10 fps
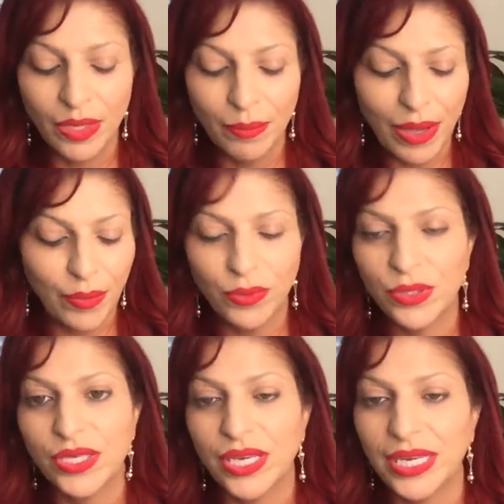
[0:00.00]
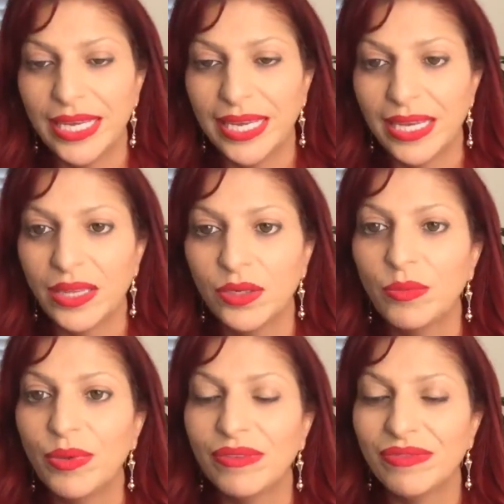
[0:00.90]
but we're also going to get a little
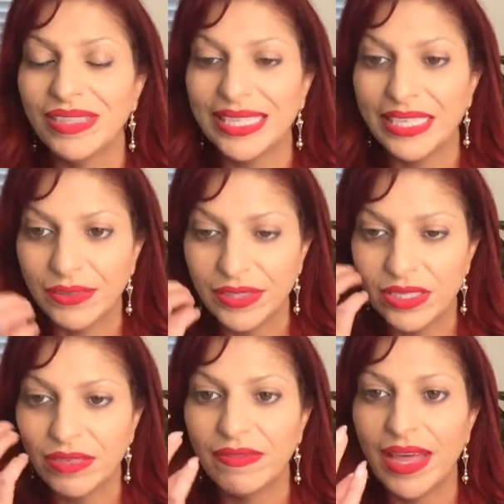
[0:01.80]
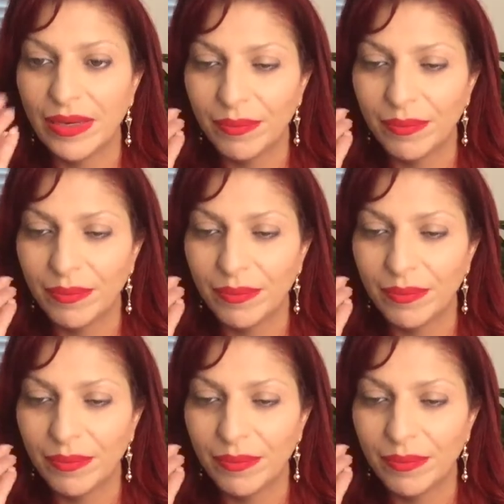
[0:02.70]
bit of clearance of that